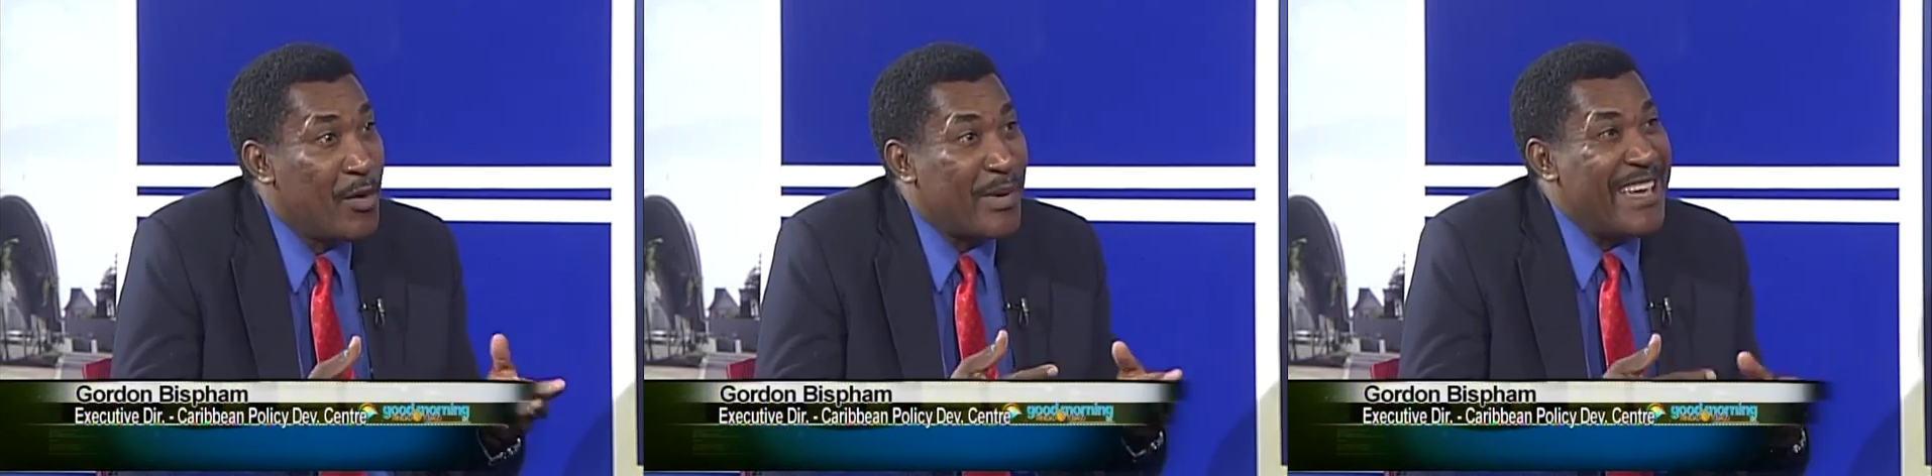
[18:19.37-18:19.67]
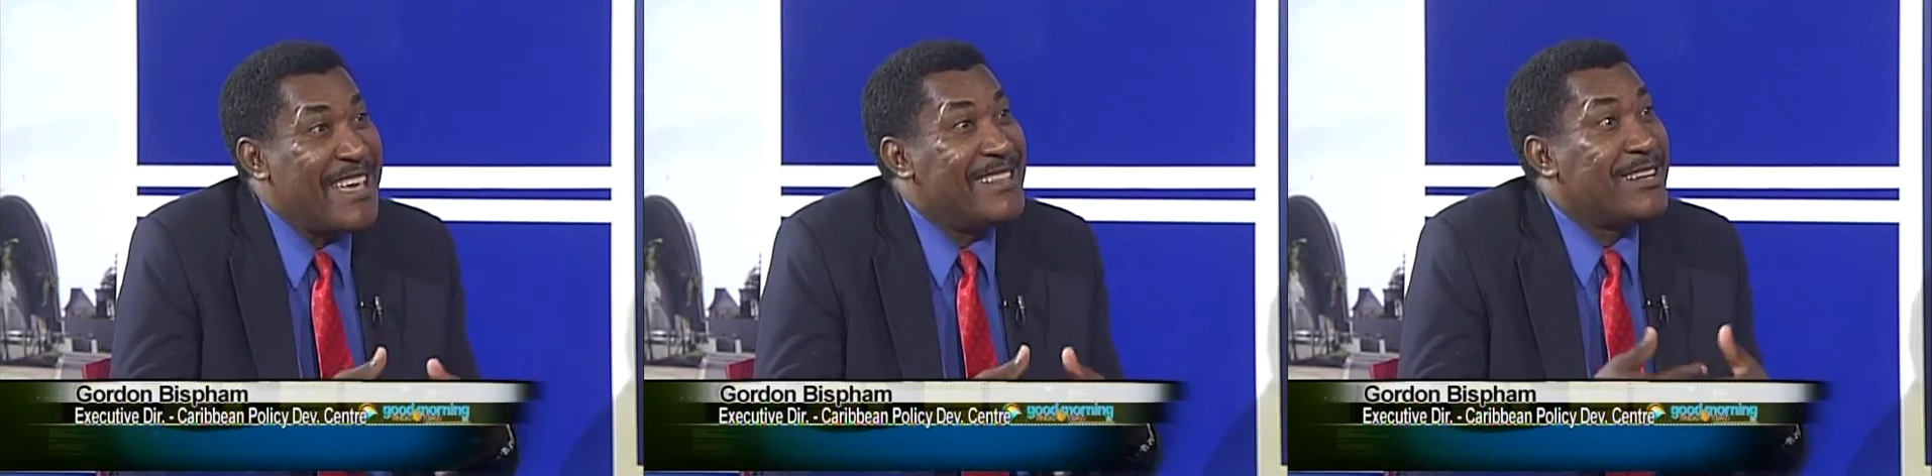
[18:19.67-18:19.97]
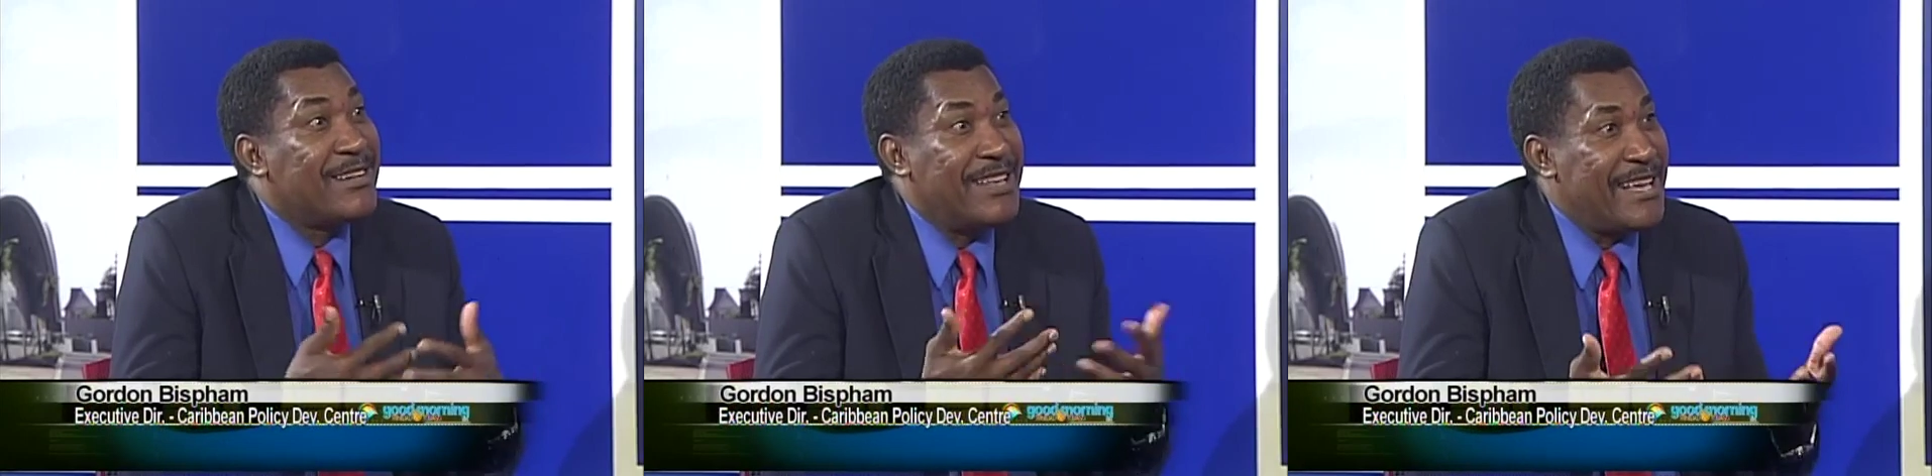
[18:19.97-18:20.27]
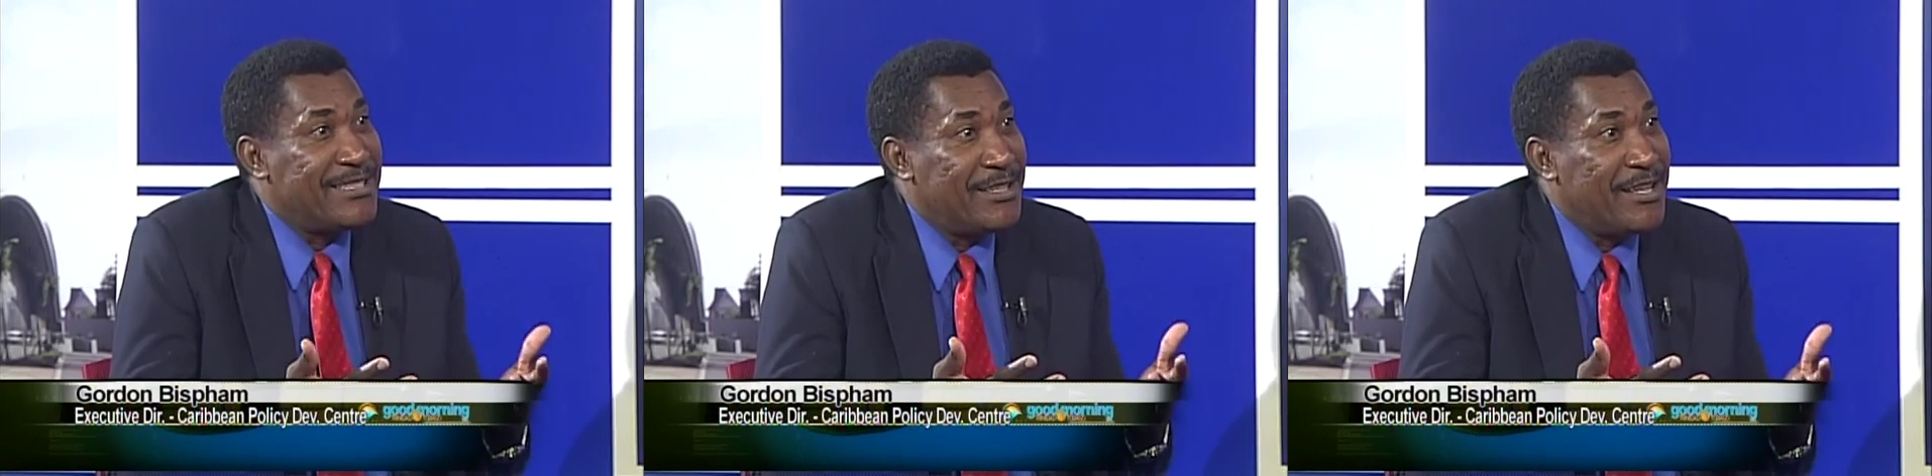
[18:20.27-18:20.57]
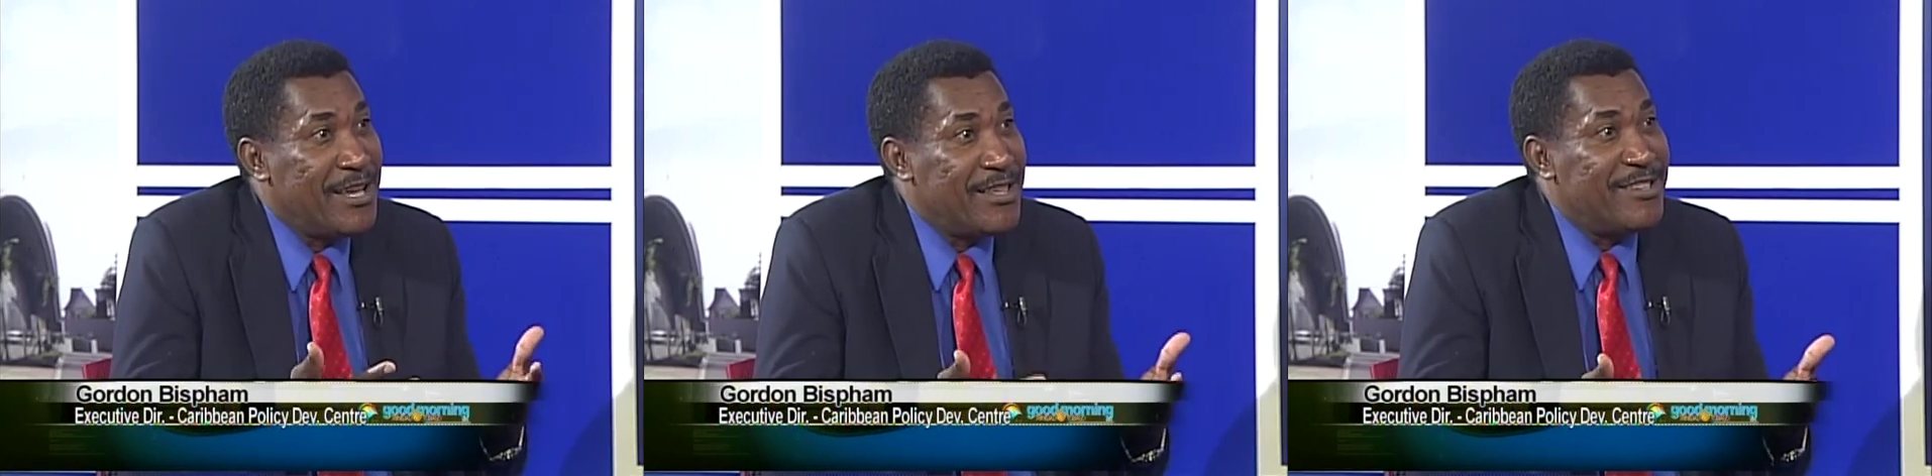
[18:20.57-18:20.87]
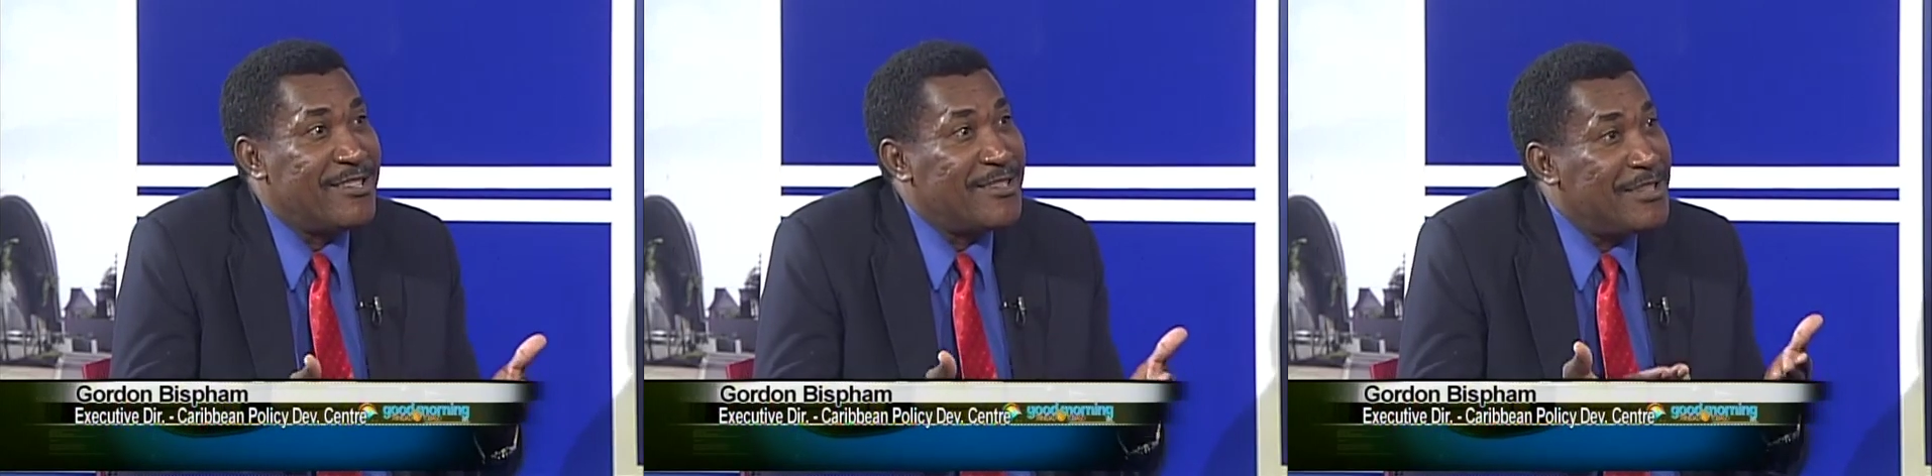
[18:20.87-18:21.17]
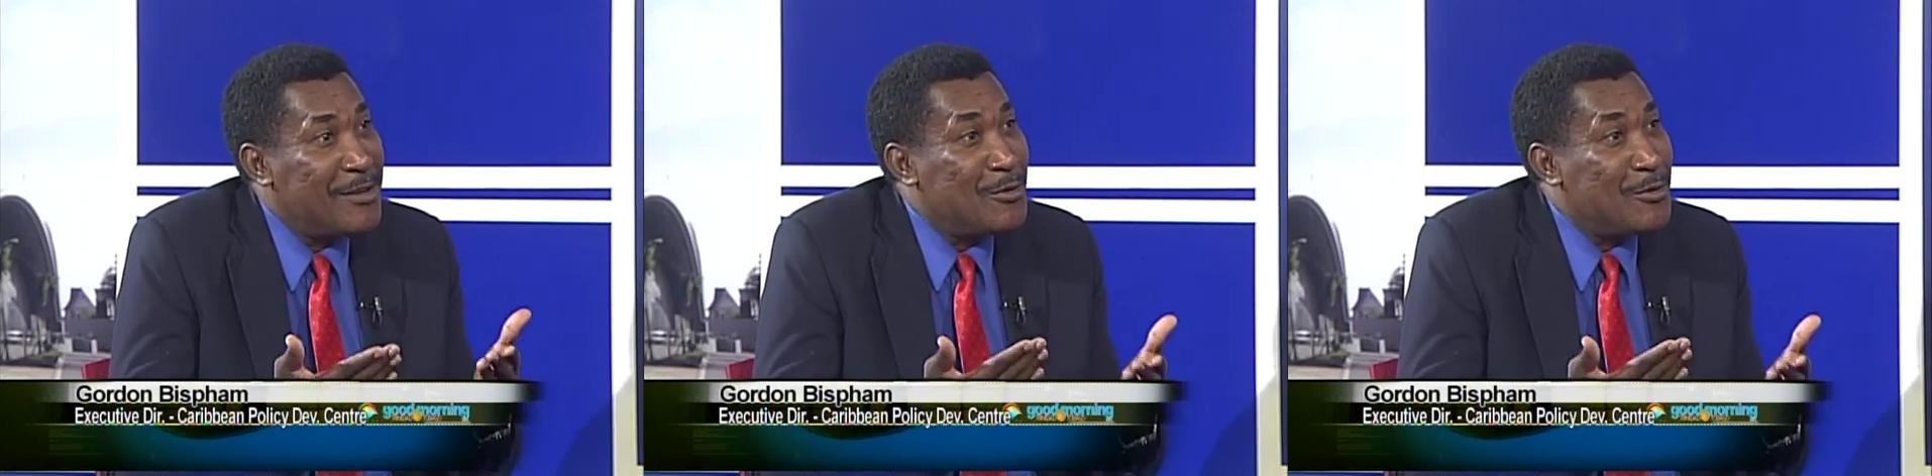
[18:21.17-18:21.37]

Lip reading: We're interconnected. There's nothing that